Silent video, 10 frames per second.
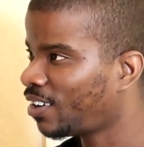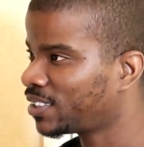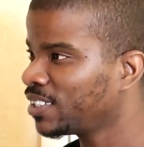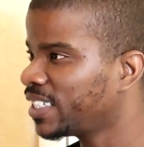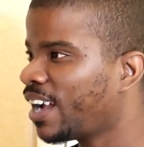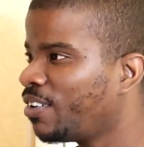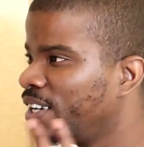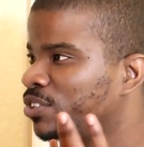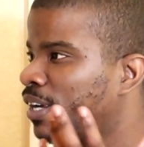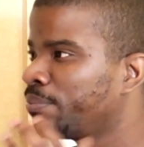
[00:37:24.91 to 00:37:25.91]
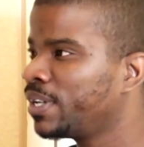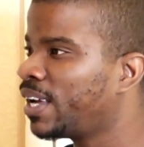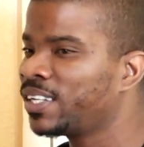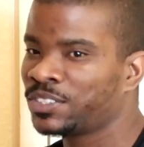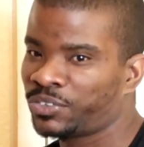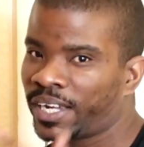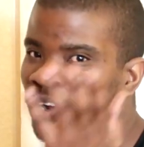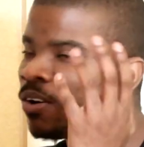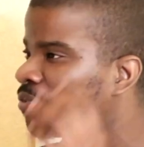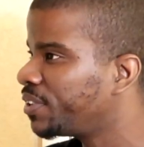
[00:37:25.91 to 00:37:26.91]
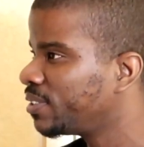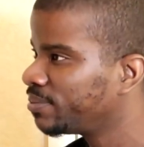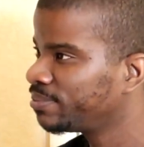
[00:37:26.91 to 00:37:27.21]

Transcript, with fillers: Or uh, sometimes I don't even drink beer. I just drink coffee.